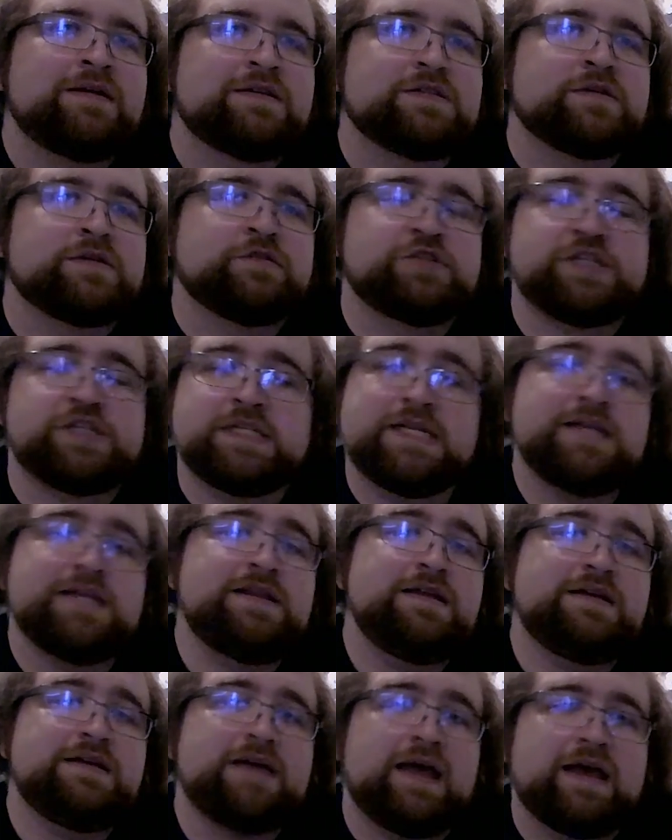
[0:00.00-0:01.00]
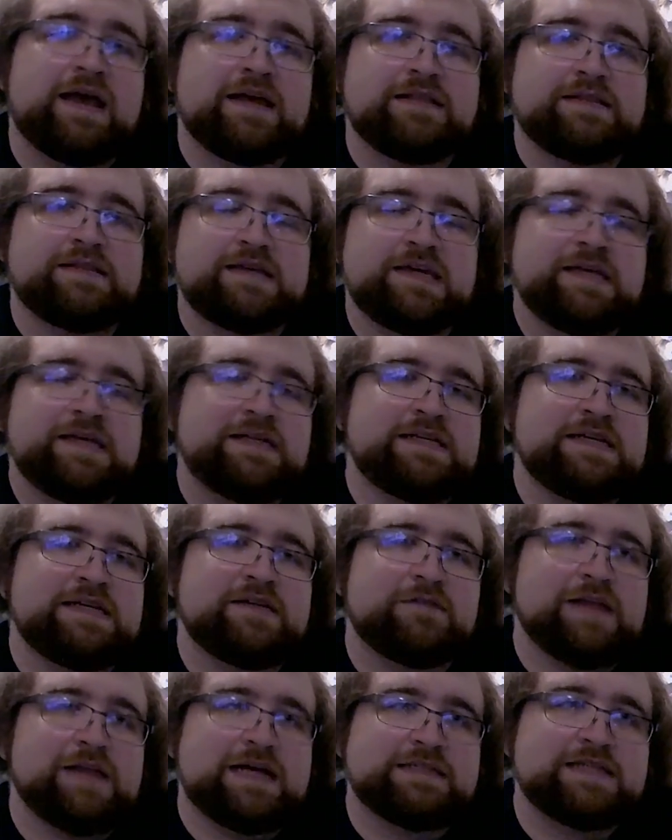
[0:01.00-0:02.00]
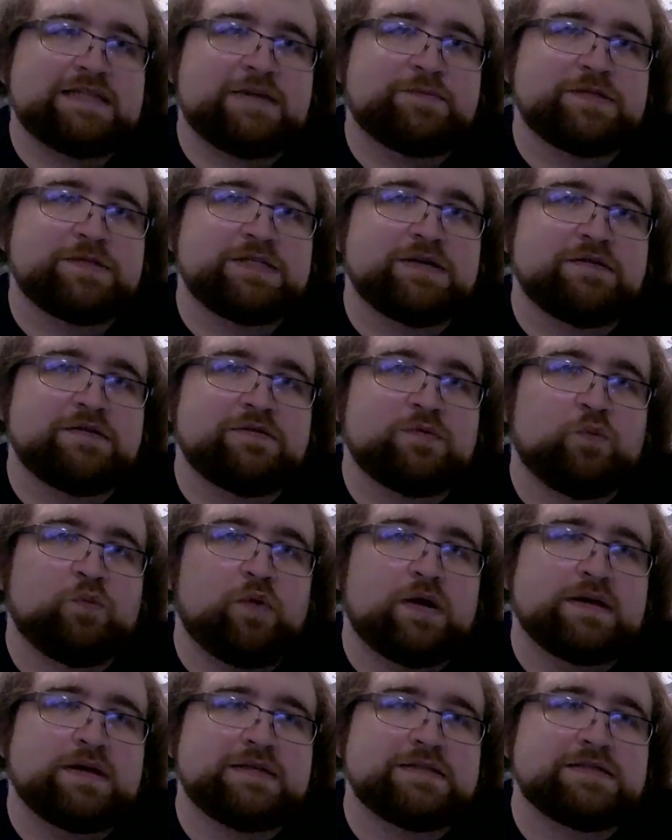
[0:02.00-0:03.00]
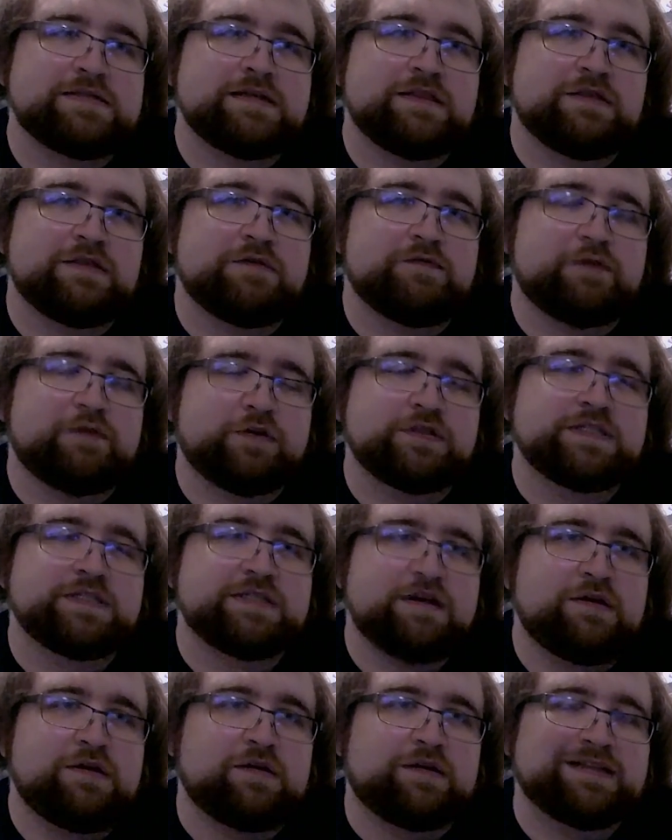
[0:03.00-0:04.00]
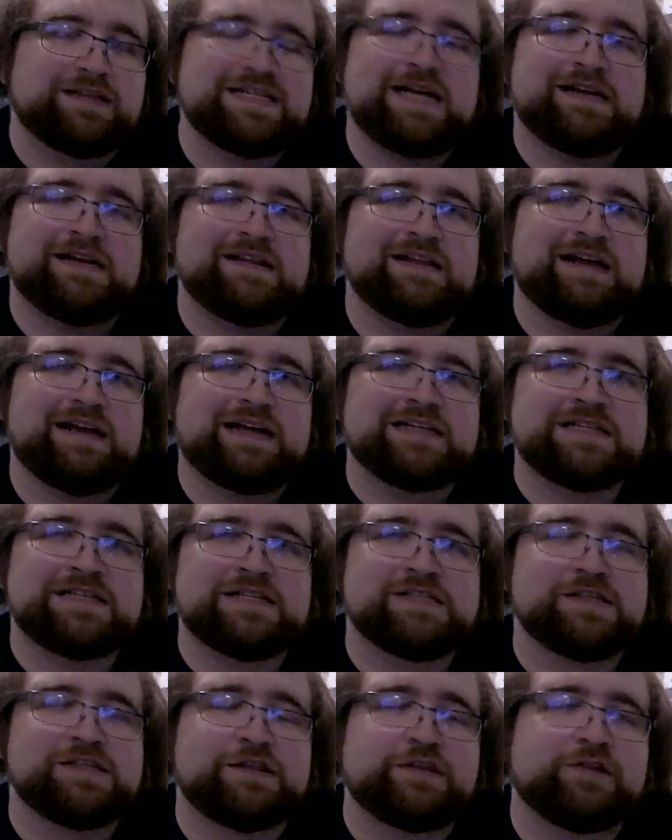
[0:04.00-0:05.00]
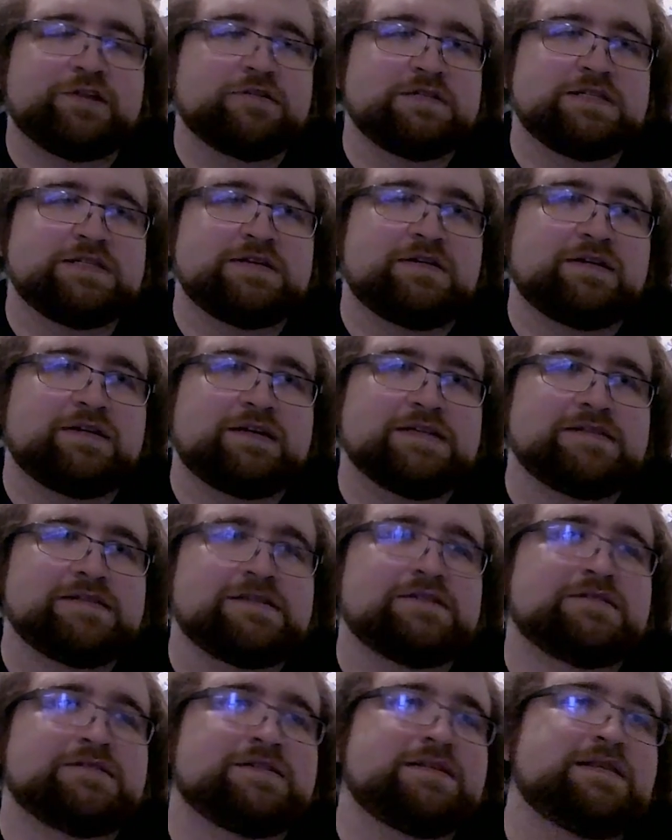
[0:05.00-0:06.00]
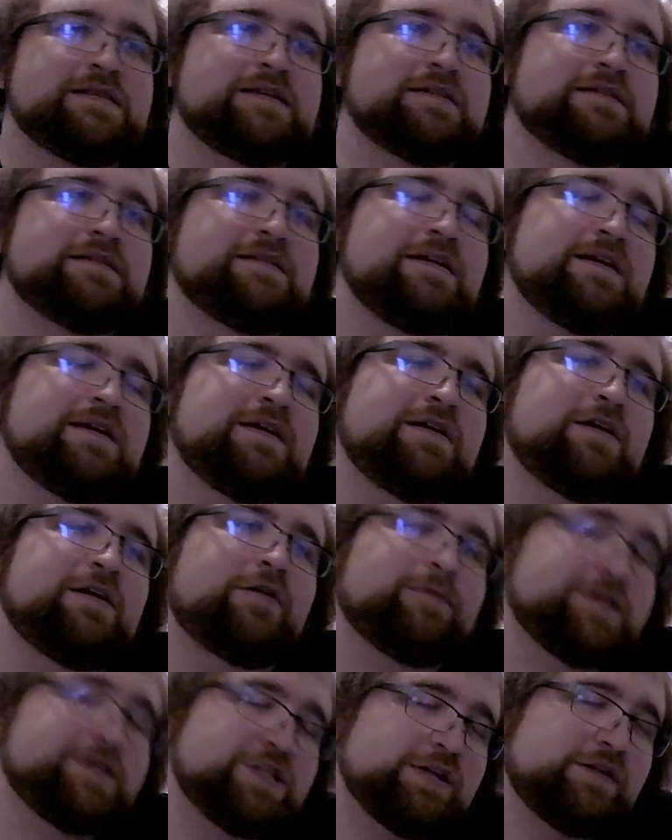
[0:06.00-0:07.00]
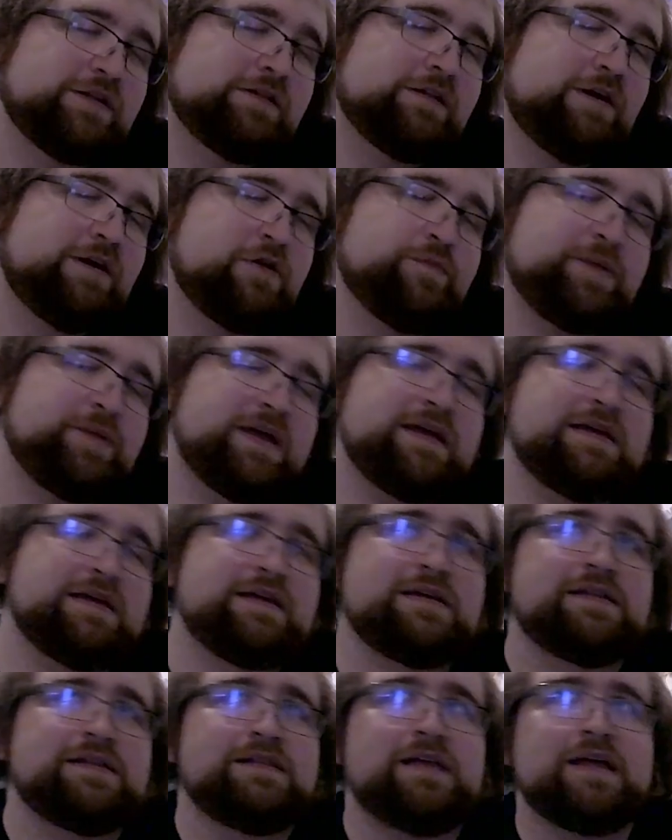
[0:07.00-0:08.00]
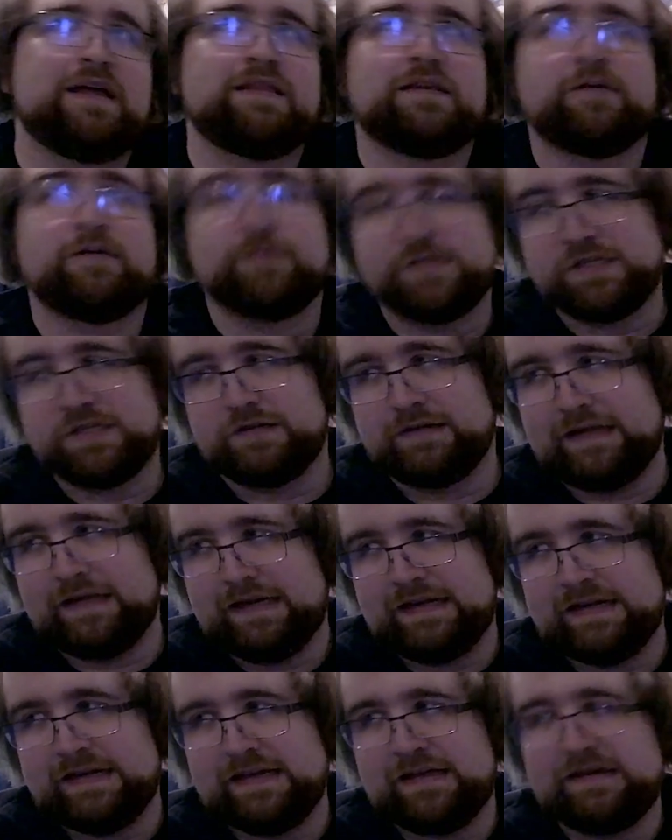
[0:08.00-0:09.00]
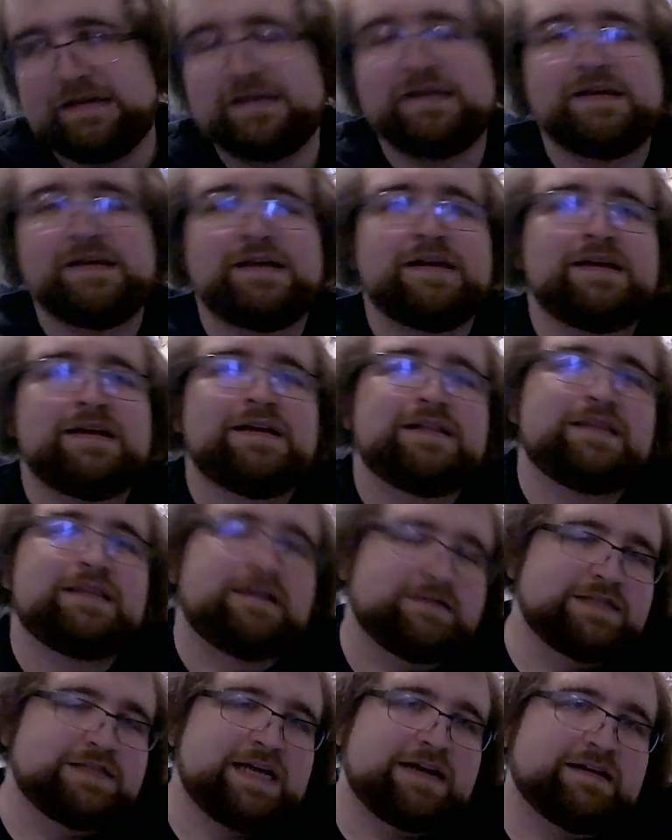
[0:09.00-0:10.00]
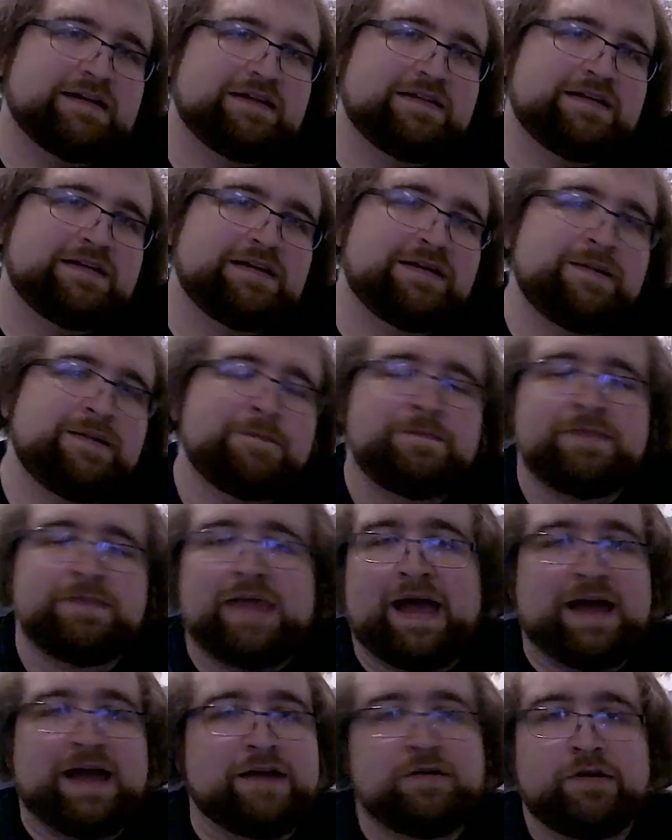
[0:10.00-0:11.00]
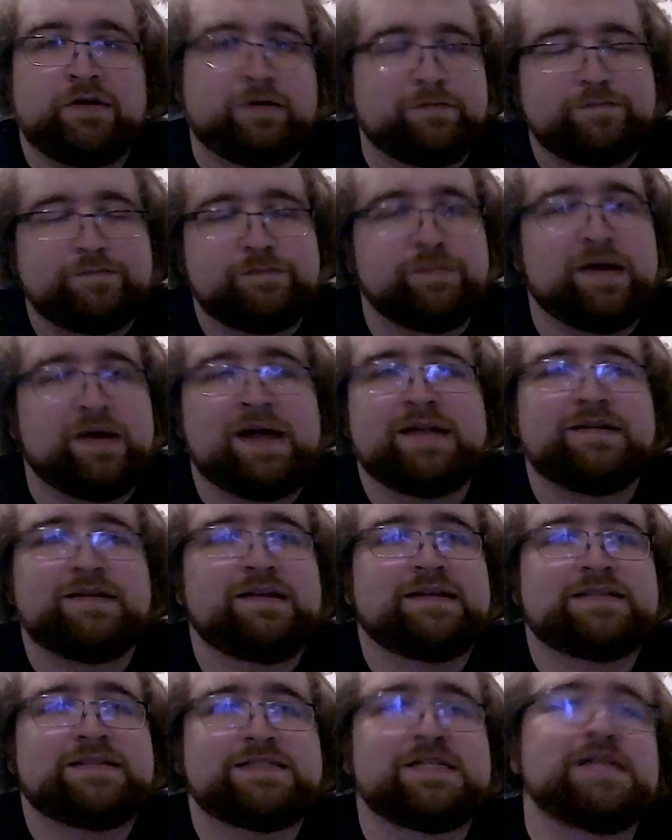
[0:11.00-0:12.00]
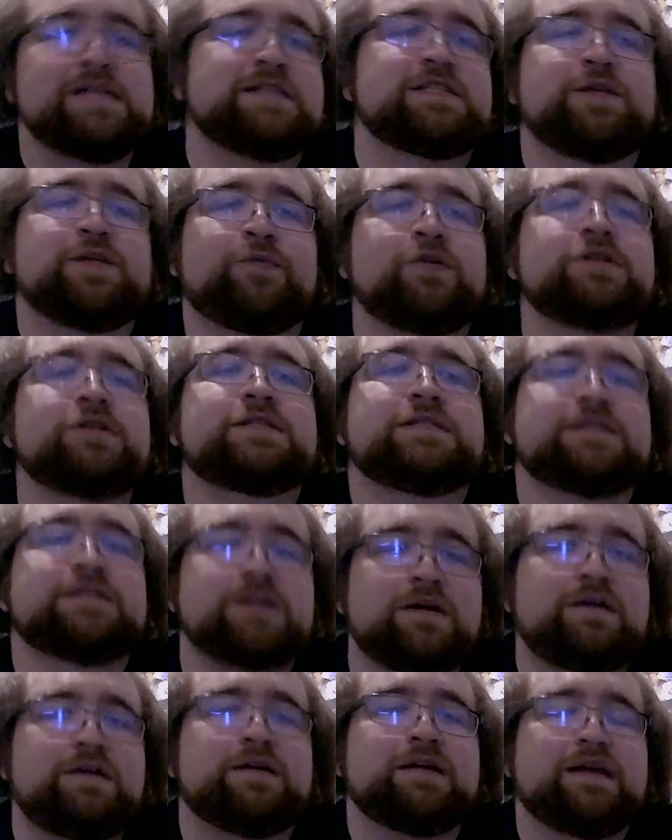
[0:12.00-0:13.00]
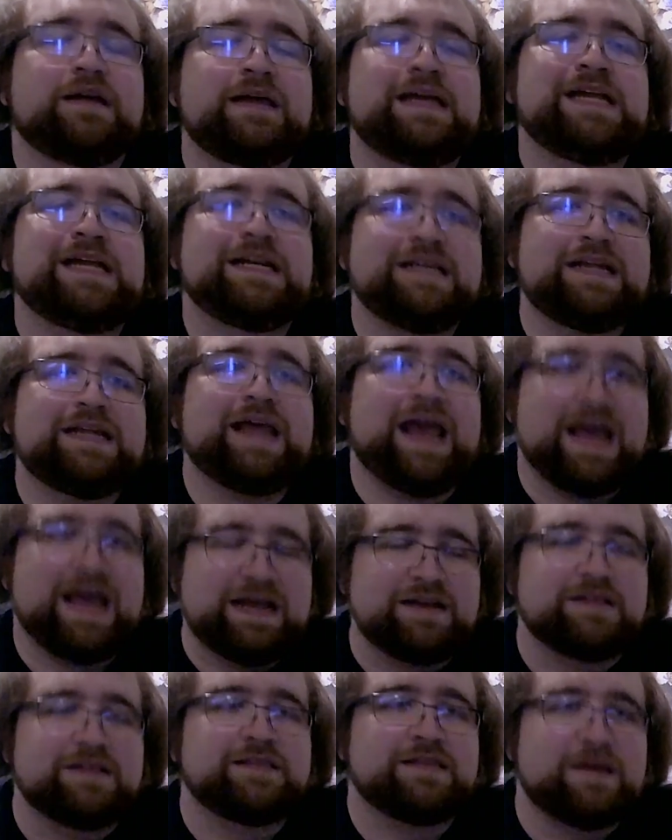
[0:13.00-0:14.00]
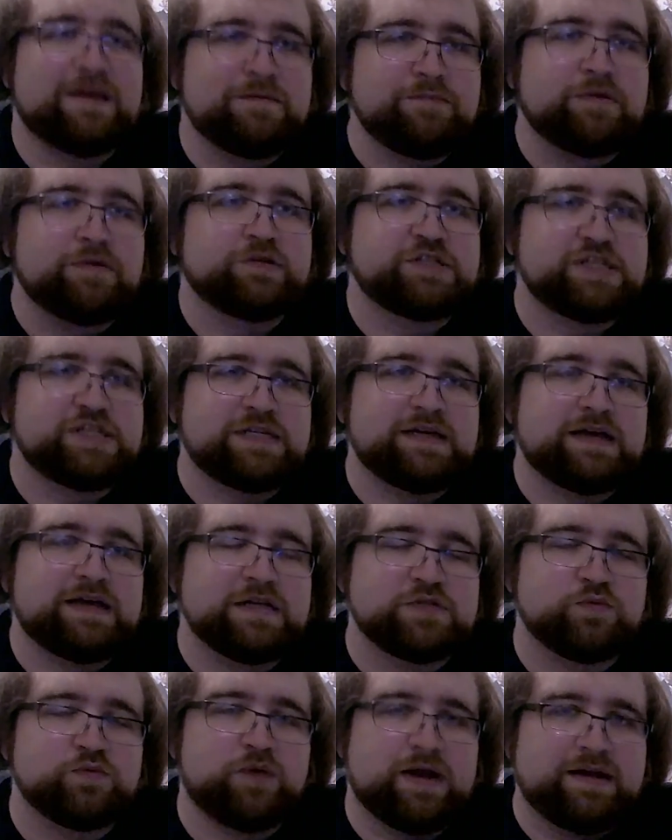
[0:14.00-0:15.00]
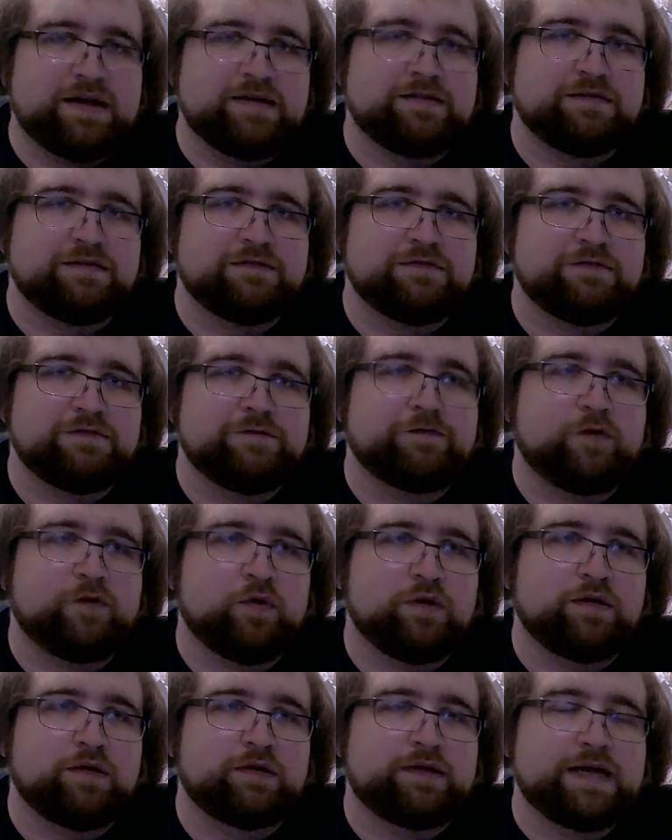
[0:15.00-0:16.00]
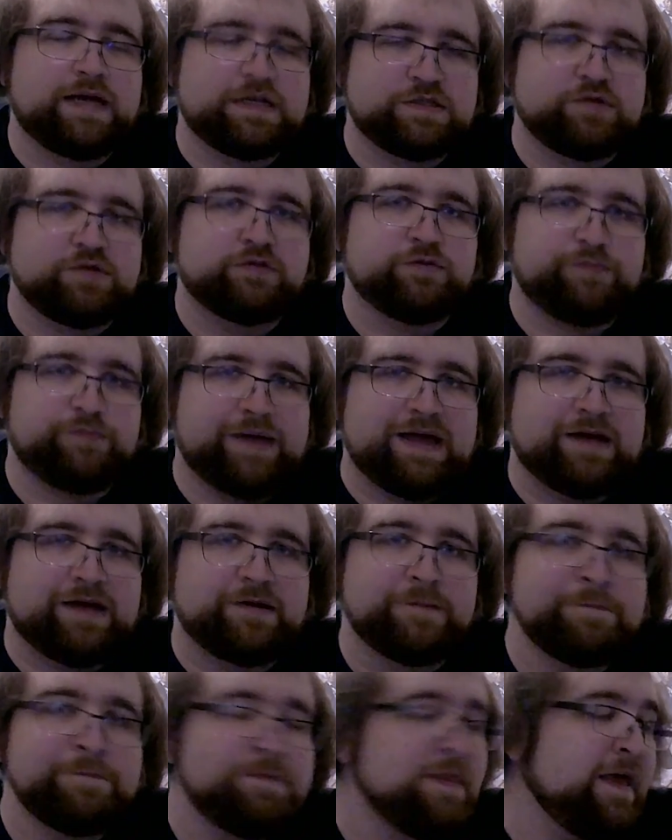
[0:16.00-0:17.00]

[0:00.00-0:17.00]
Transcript: So she did, and the ED of last episode was the first song. Technically, I guess it's the third song, because there's the original OP and the original ED that are technically... I don't know, but it's the first song in canon that Bocchi has written for Kesoku Band.